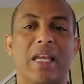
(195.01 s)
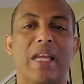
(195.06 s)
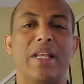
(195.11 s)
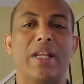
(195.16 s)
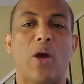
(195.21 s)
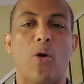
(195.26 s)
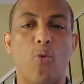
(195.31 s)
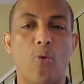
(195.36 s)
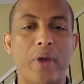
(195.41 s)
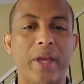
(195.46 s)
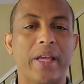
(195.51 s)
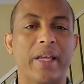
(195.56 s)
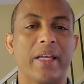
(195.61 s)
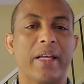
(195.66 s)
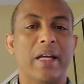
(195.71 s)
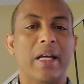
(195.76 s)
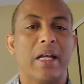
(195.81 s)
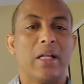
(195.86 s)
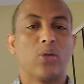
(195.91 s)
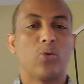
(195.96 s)
in a week
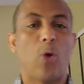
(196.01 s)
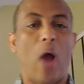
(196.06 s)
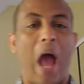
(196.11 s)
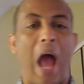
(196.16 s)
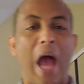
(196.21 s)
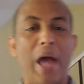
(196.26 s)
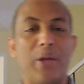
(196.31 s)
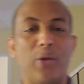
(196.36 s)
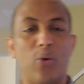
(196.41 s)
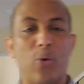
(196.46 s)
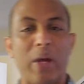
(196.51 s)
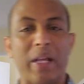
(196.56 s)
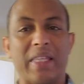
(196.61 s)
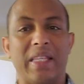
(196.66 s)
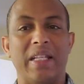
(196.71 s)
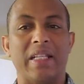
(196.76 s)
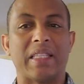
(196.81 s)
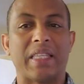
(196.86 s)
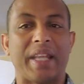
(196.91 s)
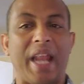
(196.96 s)
to
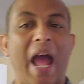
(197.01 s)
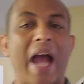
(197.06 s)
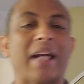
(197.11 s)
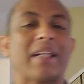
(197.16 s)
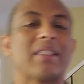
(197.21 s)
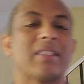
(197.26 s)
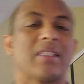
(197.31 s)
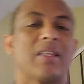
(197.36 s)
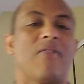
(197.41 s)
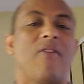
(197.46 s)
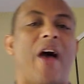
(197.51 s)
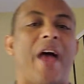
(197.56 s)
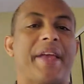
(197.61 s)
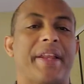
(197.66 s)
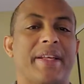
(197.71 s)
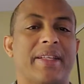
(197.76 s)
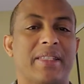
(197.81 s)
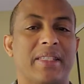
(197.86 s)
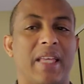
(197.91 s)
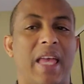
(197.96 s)
adequately track the
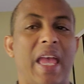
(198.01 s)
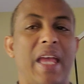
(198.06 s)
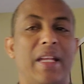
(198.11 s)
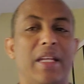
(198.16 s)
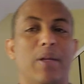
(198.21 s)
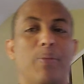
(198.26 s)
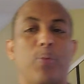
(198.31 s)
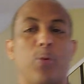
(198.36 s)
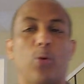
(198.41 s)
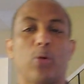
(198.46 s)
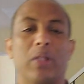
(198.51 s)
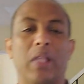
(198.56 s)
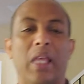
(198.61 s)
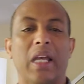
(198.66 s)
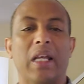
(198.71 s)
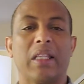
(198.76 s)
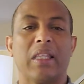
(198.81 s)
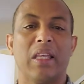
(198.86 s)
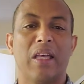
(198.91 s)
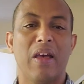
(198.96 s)
virus and
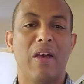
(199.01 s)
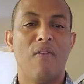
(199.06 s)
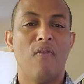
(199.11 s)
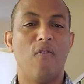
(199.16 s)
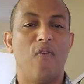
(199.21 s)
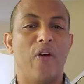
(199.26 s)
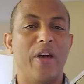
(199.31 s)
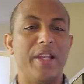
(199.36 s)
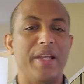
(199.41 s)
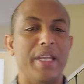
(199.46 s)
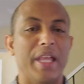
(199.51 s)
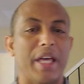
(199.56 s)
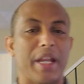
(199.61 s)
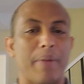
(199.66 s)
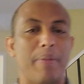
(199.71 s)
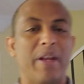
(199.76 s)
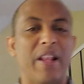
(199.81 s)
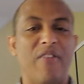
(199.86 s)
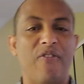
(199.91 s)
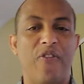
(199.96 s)
protect
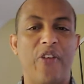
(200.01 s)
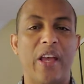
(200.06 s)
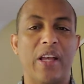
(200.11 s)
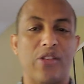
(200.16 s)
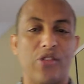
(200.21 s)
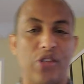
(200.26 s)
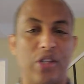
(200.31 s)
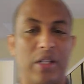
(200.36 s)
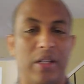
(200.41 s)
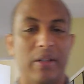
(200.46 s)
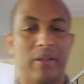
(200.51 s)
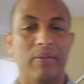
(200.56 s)
vulnerable infection.